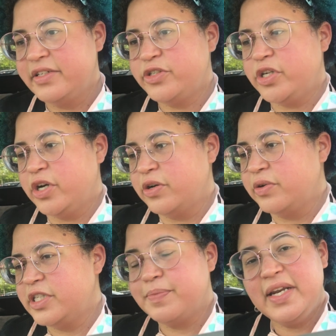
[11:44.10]

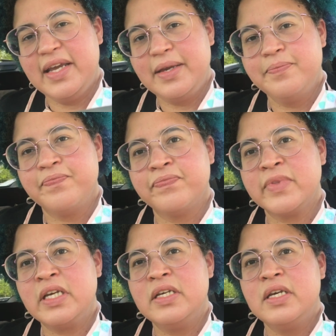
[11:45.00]
So it's Monday
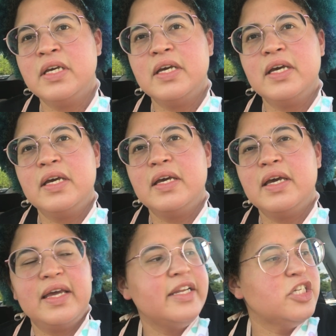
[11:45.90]

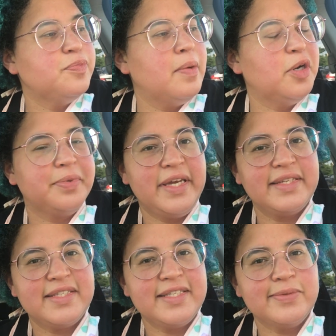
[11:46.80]
and I just bought more
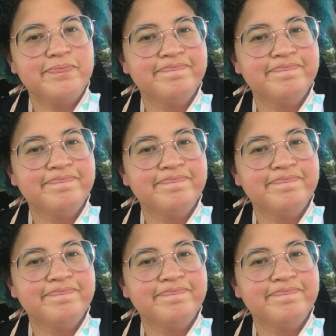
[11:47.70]
plants.